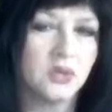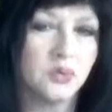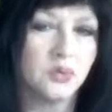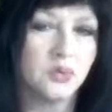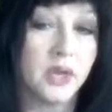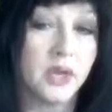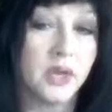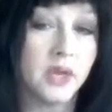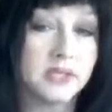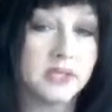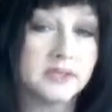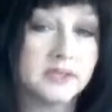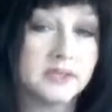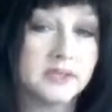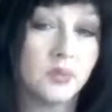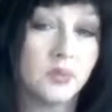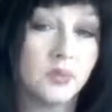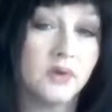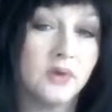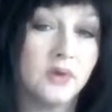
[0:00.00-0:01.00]
raise
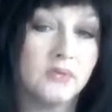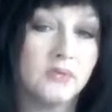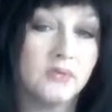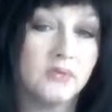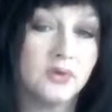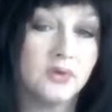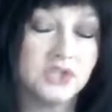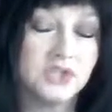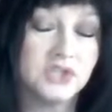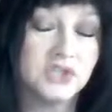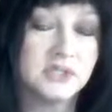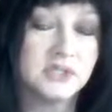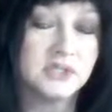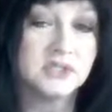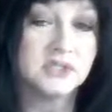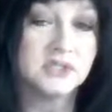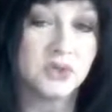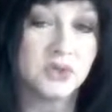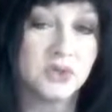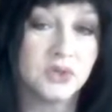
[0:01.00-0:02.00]
someone, or
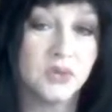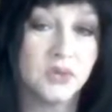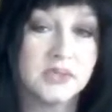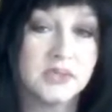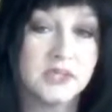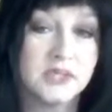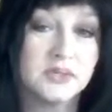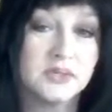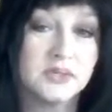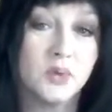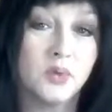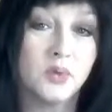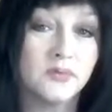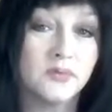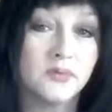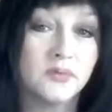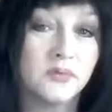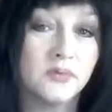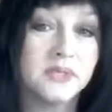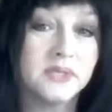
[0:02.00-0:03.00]
Jesus could raise someone
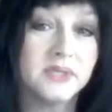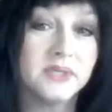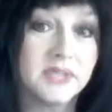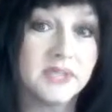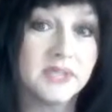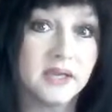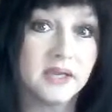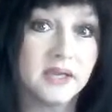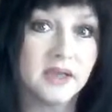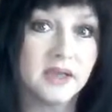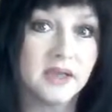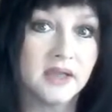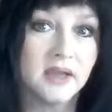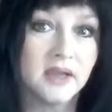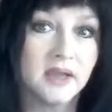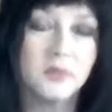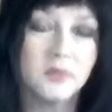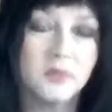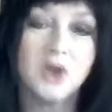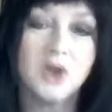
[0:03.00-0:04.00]
from the dead yet.
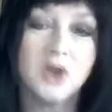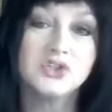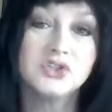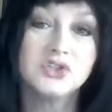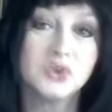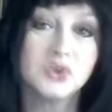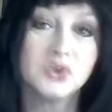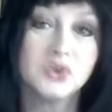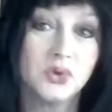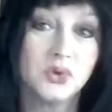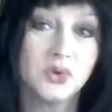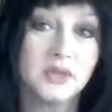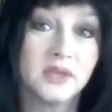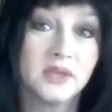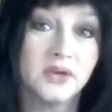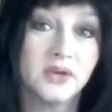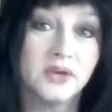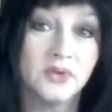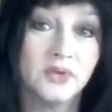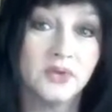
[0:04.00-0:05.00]
I'm not sure they
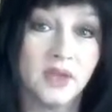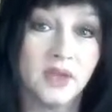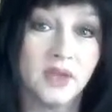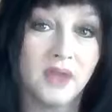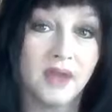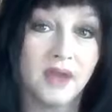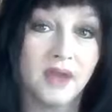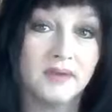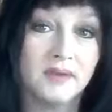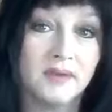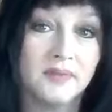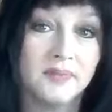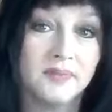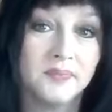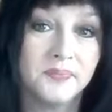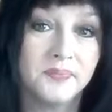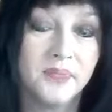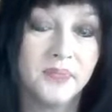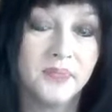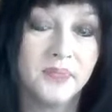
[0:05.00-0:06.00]
knew that.
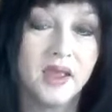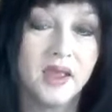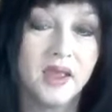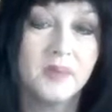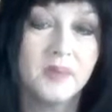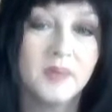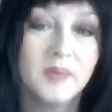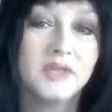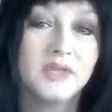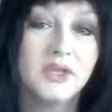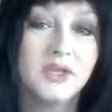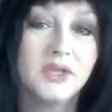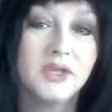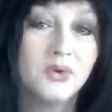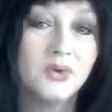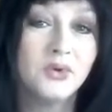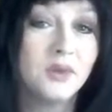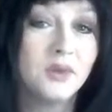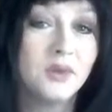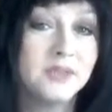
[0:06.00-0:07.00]
But they
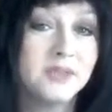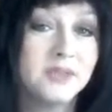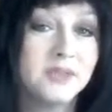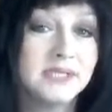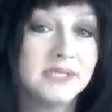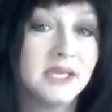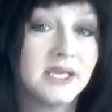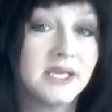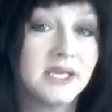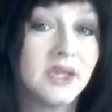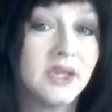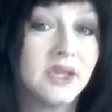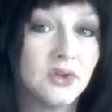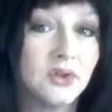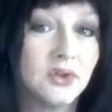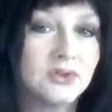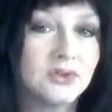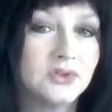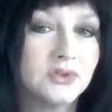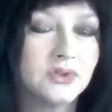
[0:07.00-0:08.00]
knew Him as the
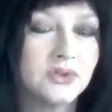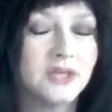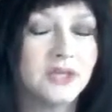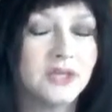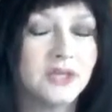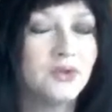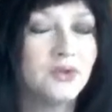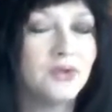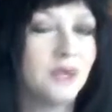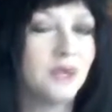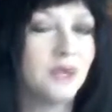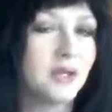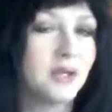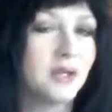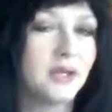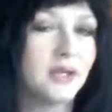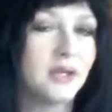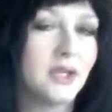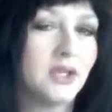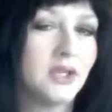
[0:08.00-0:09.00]
healer, so they knew He
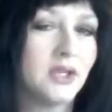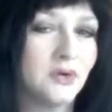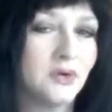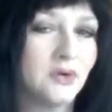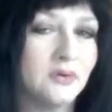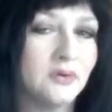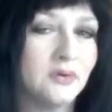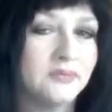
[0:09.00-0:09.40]
could heal.